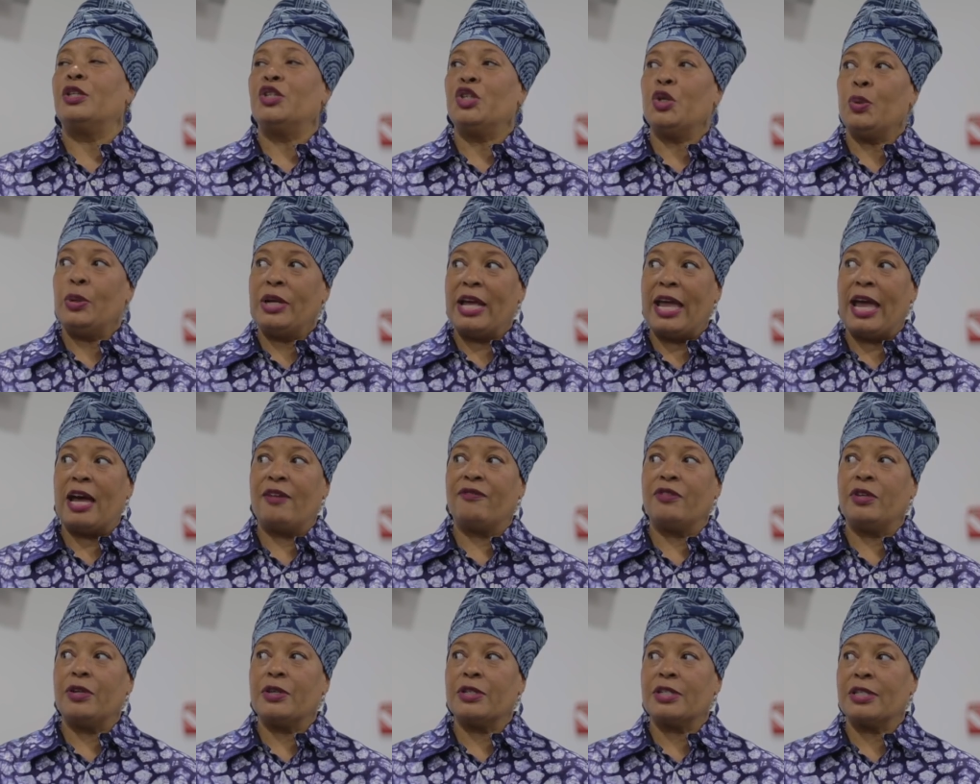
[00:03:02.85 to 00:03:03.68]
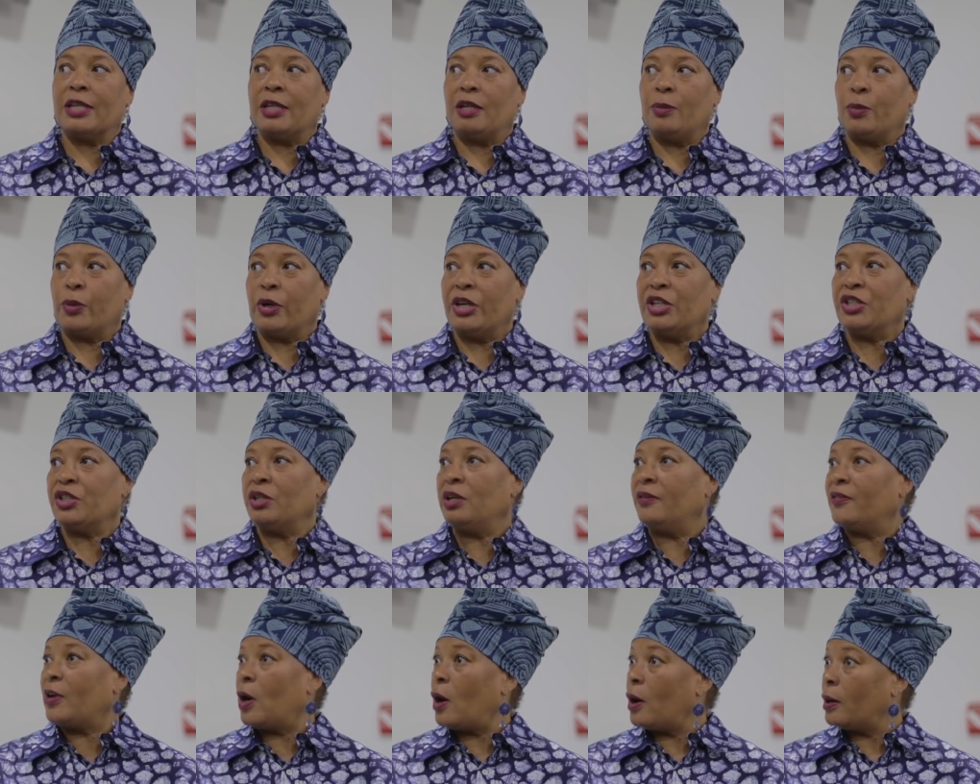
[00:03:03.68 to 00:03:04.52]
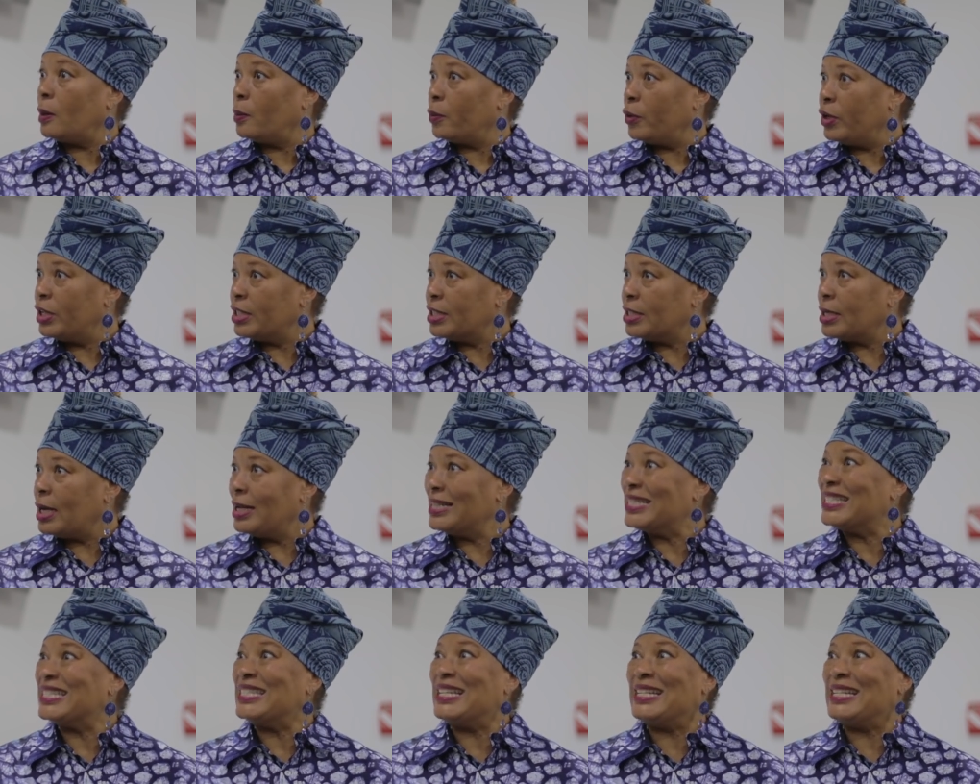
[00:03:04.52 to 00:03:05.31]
a 2.5-year celebration of the Harlem Renaissance